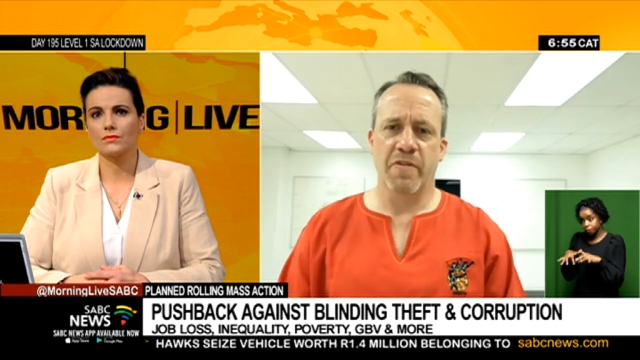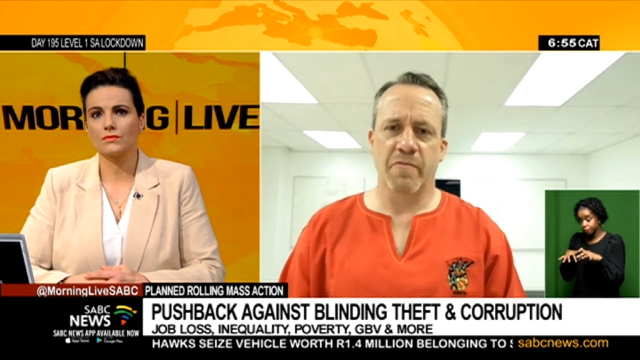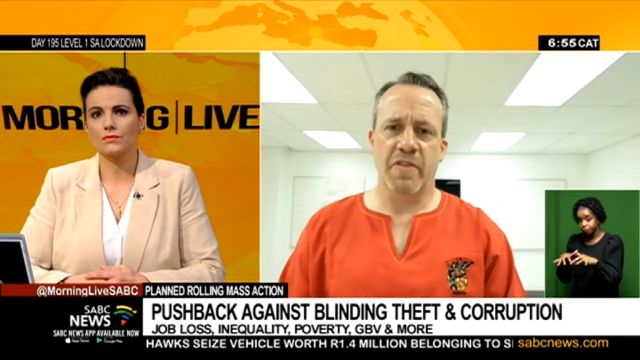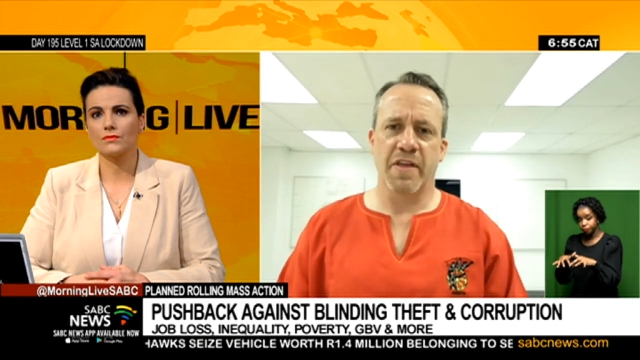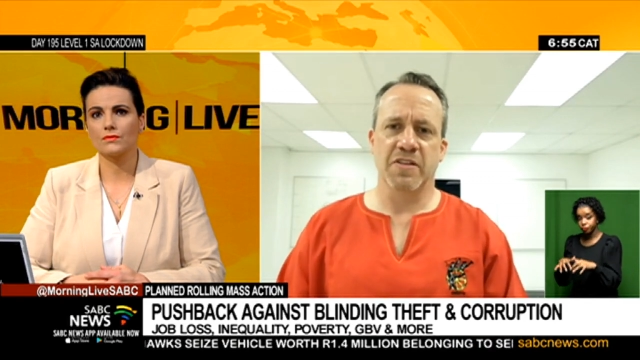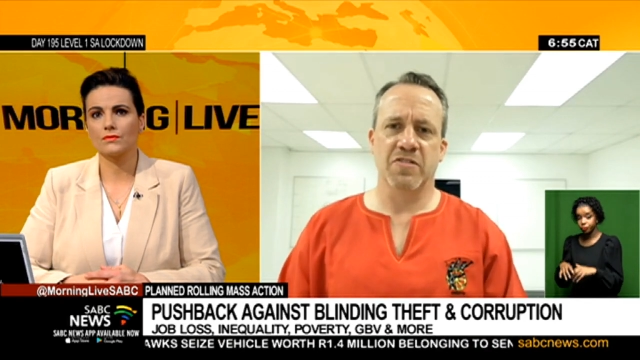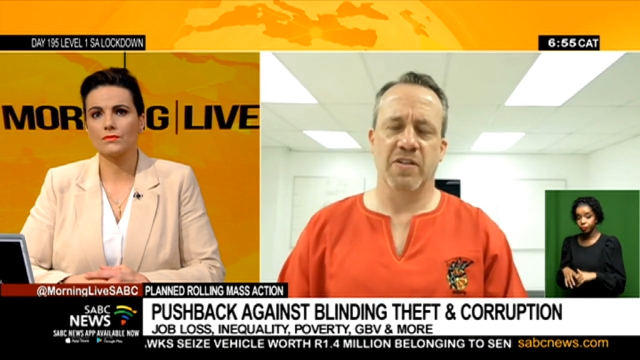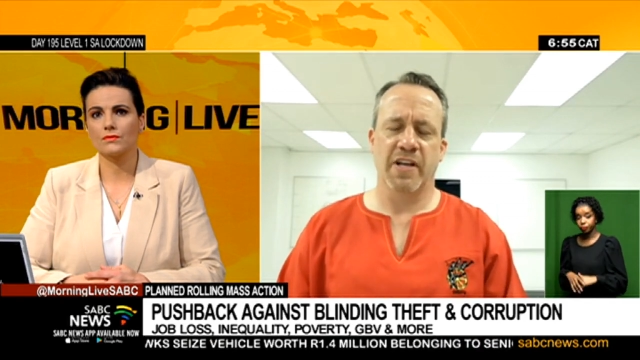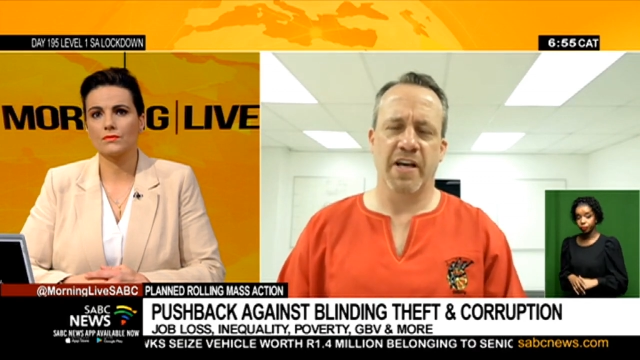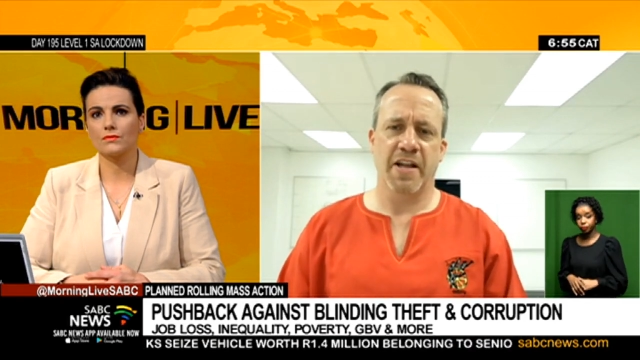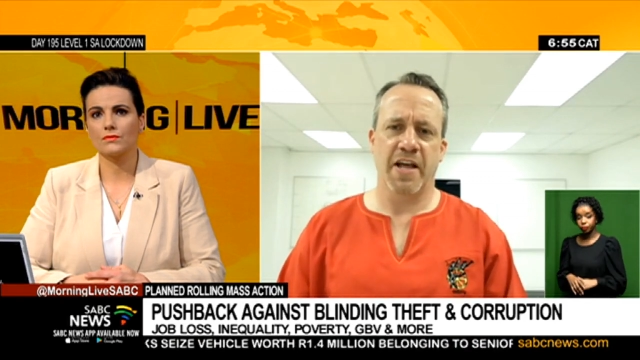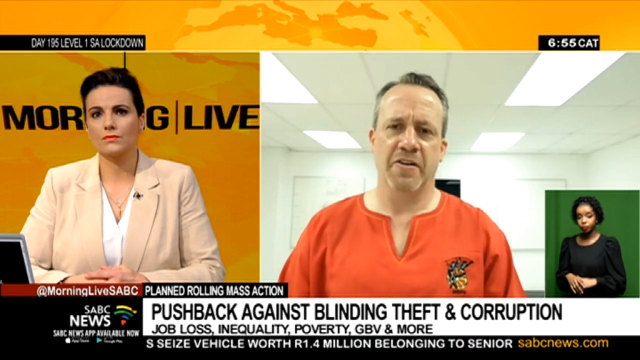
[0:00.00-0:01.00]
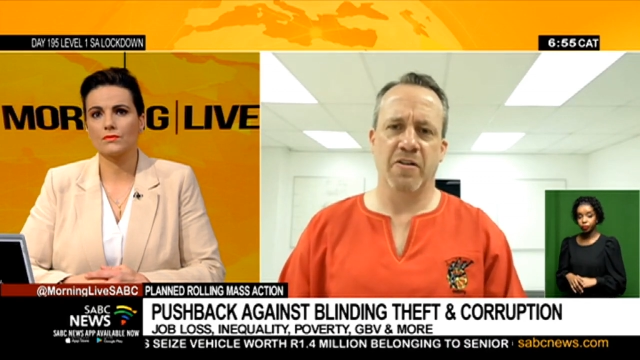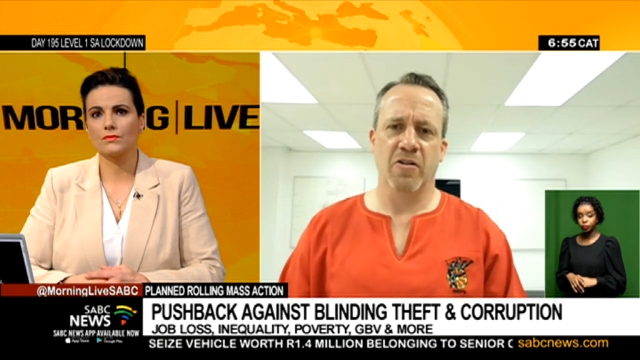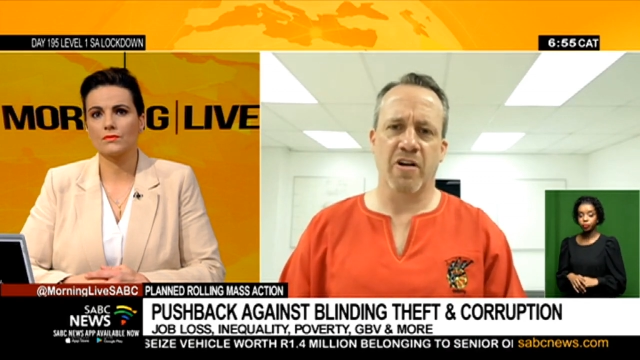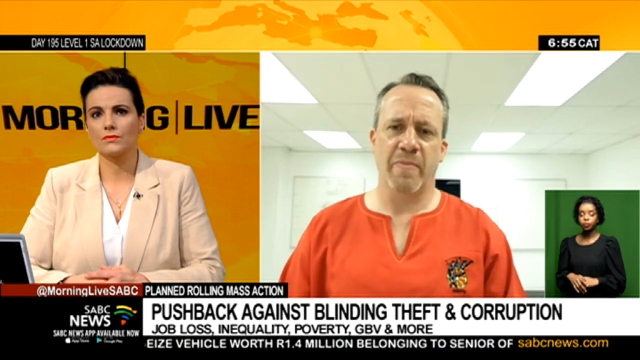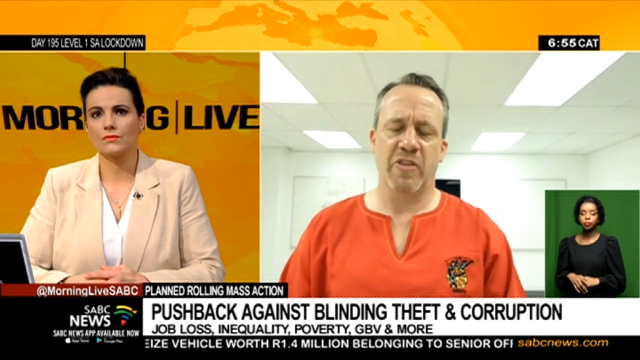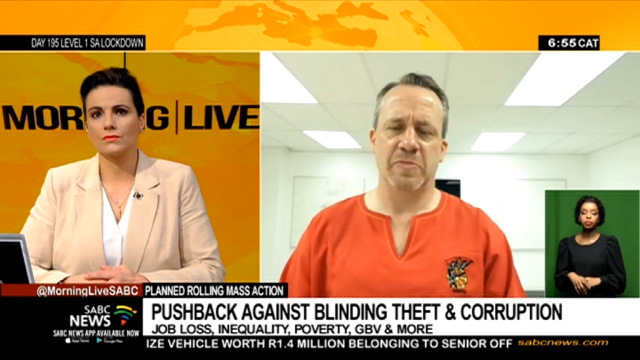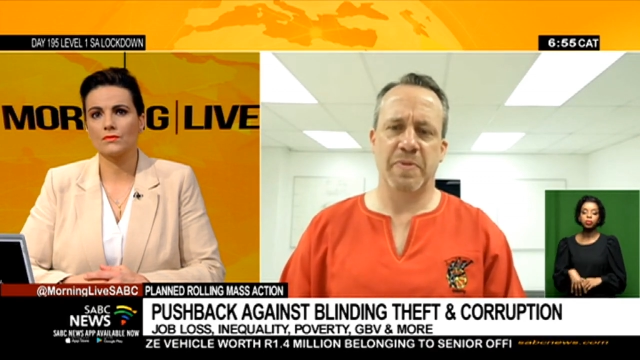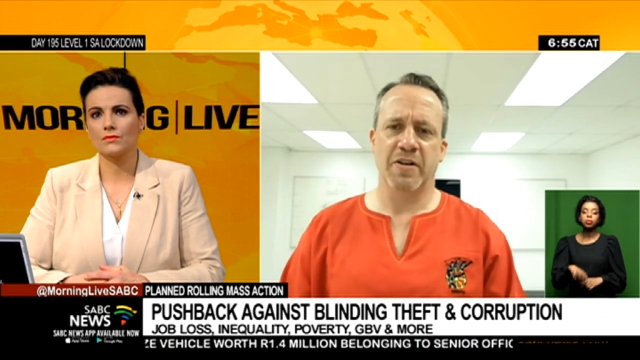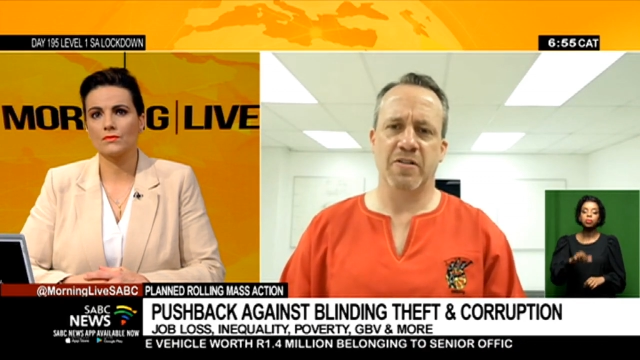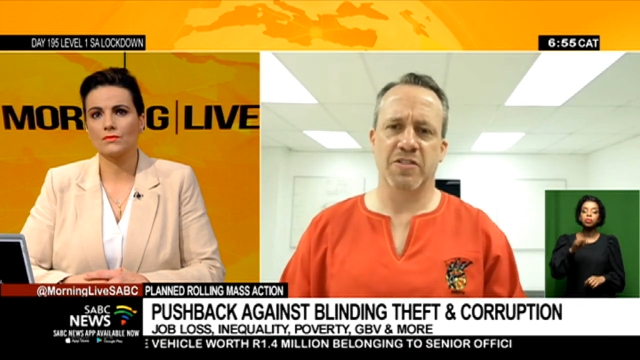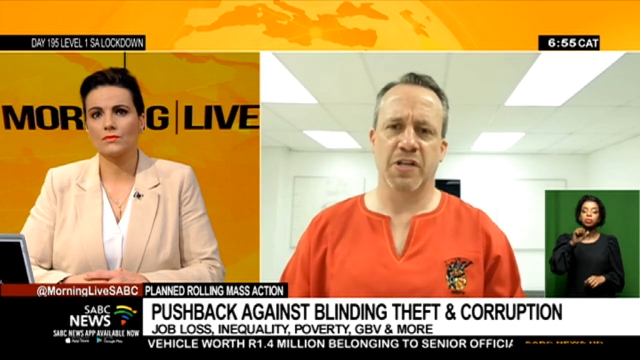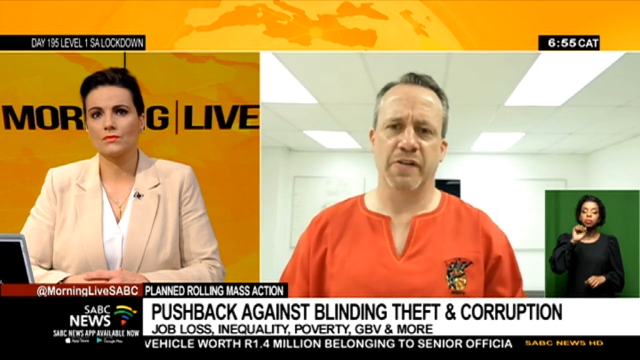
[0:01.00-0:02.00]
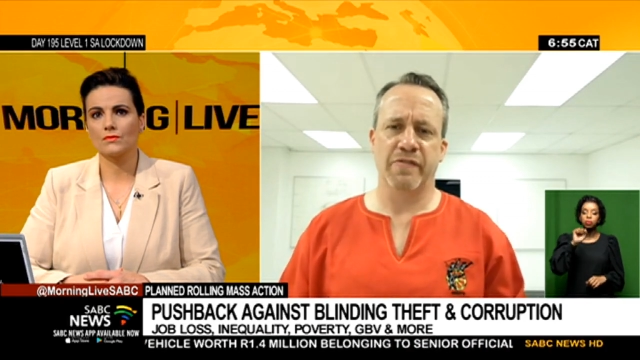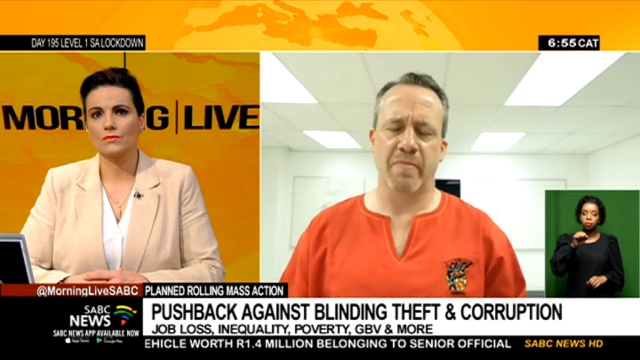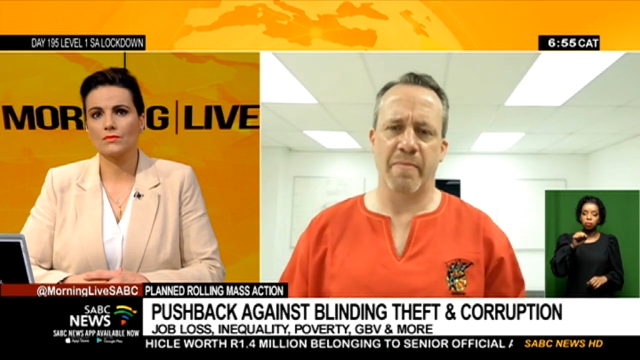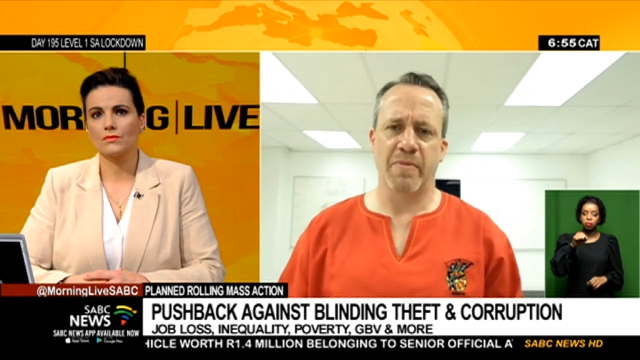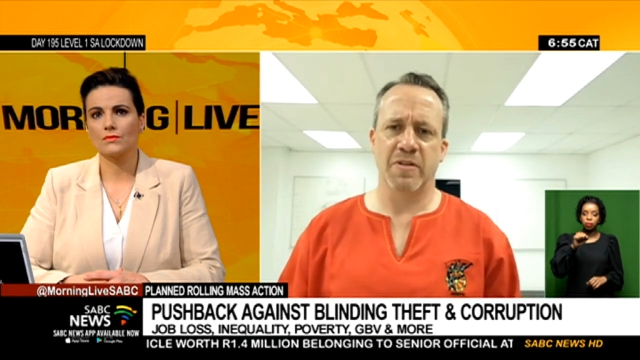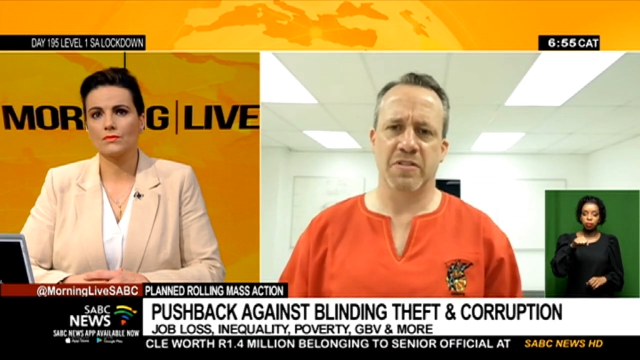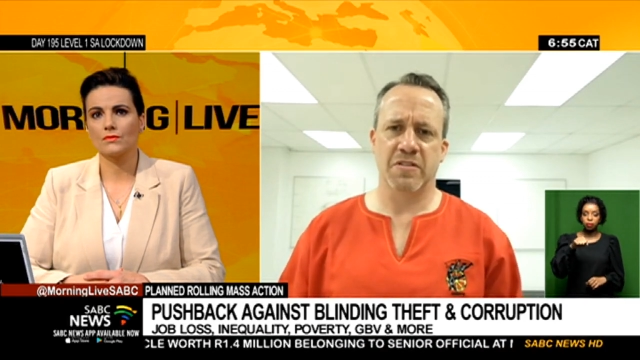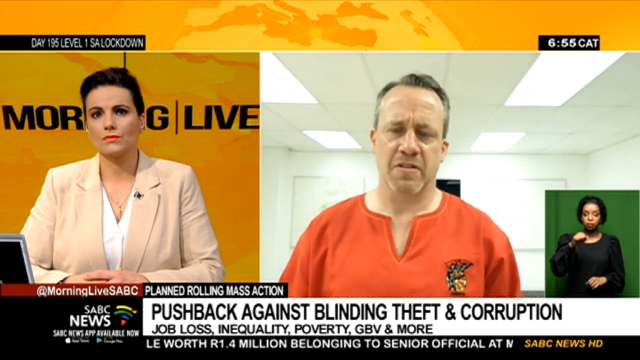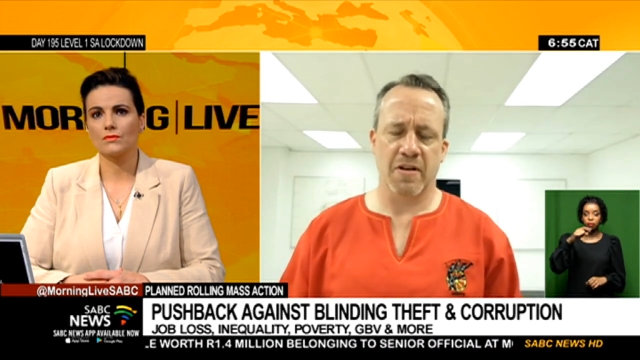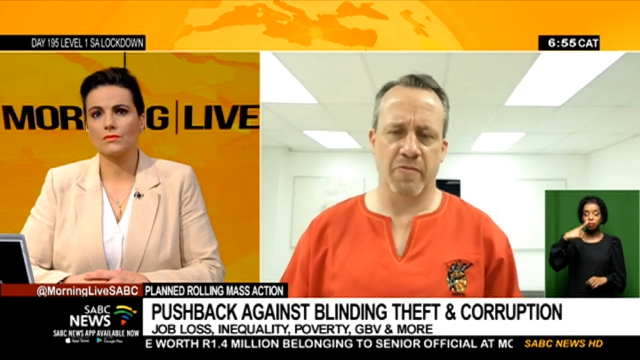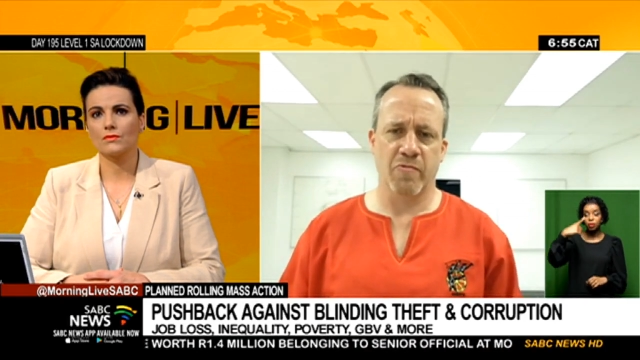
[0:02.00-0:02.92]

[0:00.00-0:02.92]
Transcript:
Speaker 1: We, we think so, And look, I mean, there's been concern from members